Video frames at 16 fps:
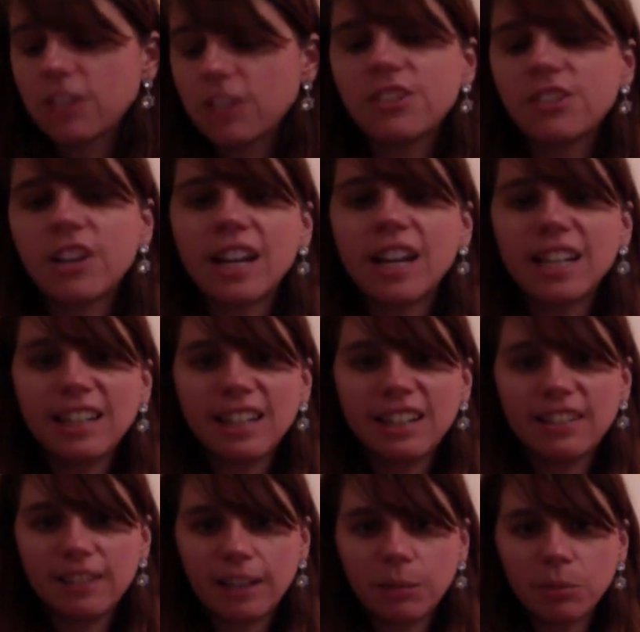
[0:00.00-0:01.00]
Tiny
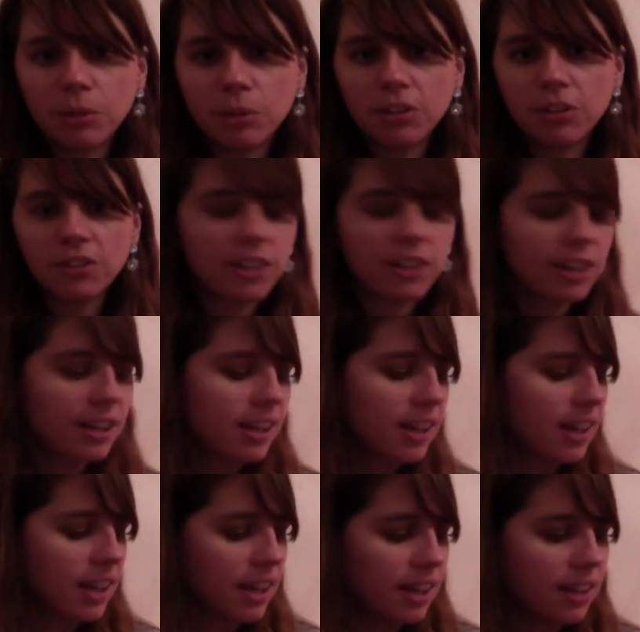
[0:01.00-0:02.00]
tapers.
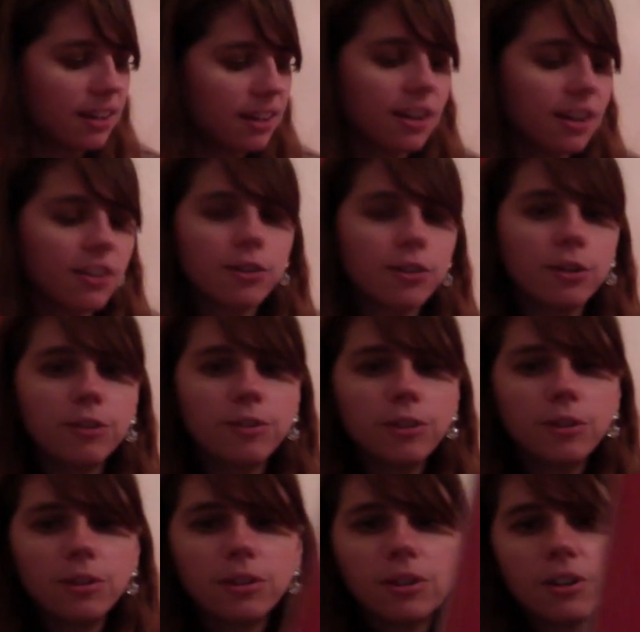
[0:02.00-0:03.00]
And so if
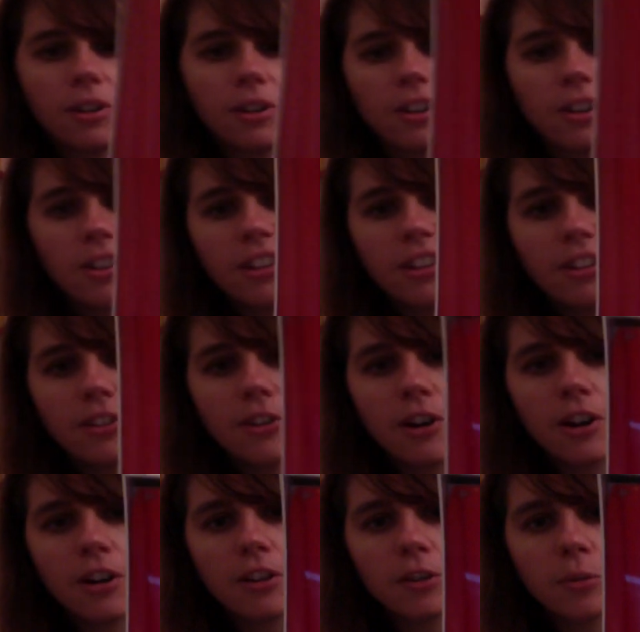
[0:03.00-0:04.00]
you look, these
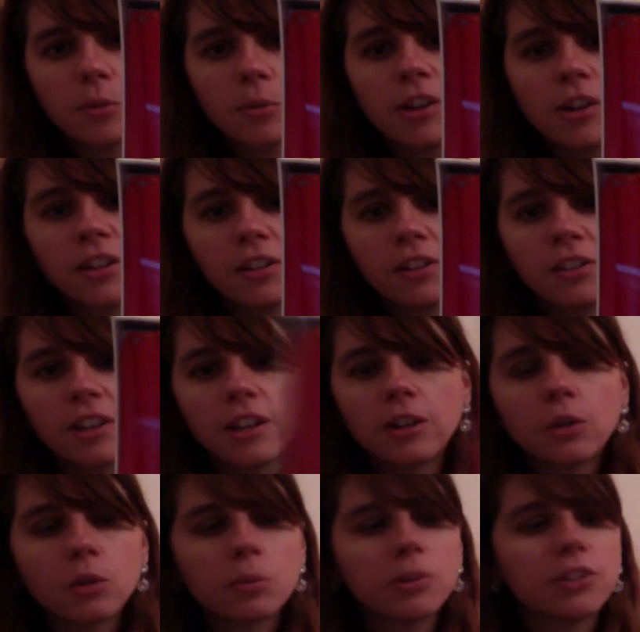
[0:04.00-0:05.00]
are smaller than a
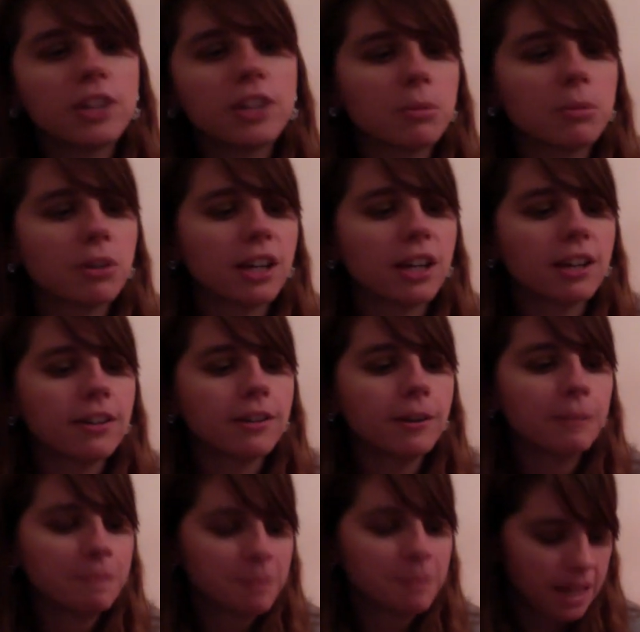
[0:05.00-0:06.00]
normal taper candle.